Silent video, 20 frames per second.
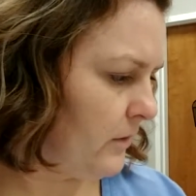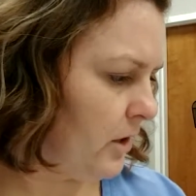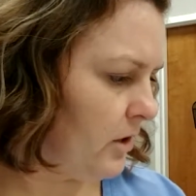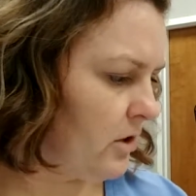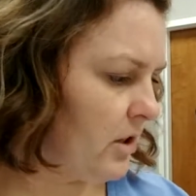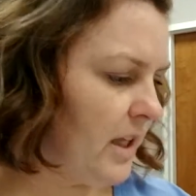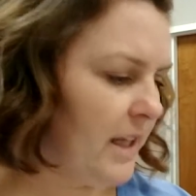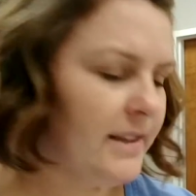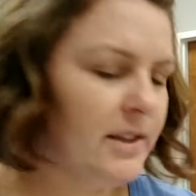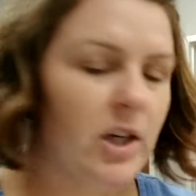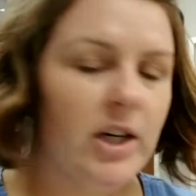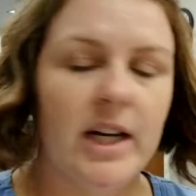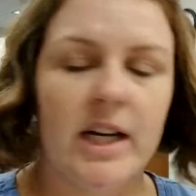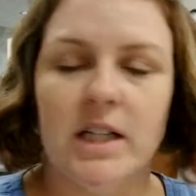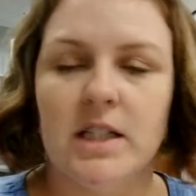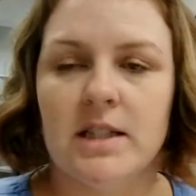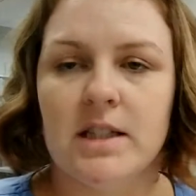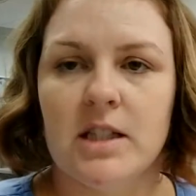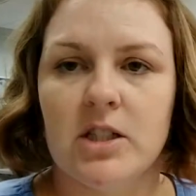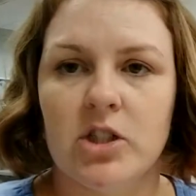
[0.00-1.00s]
So that's our
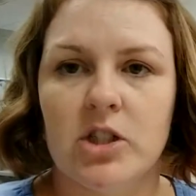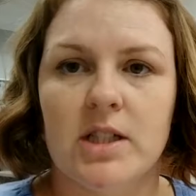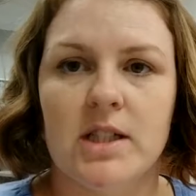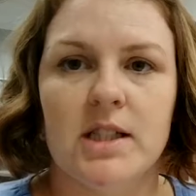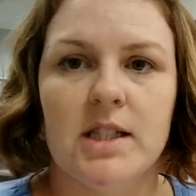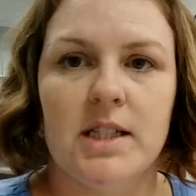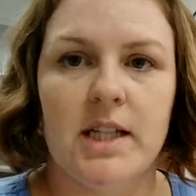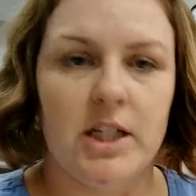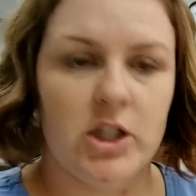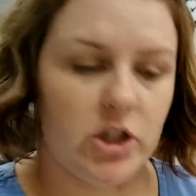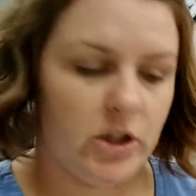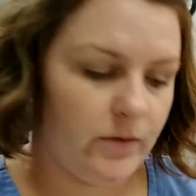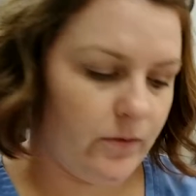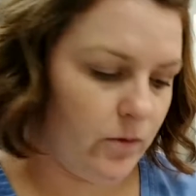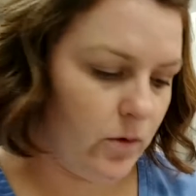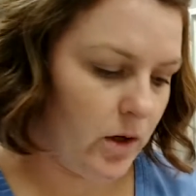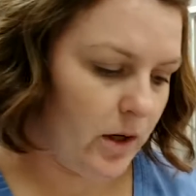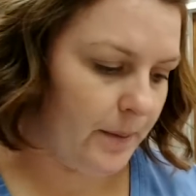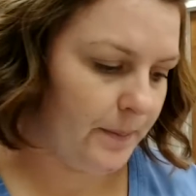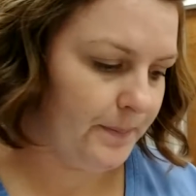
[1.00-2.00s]
anesthesia and sedation
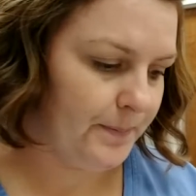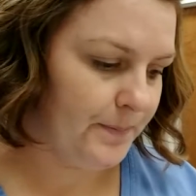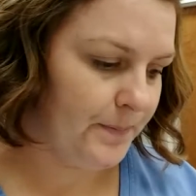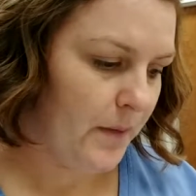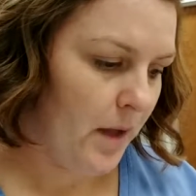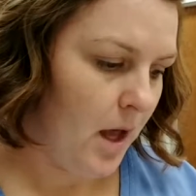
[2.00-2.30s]
form.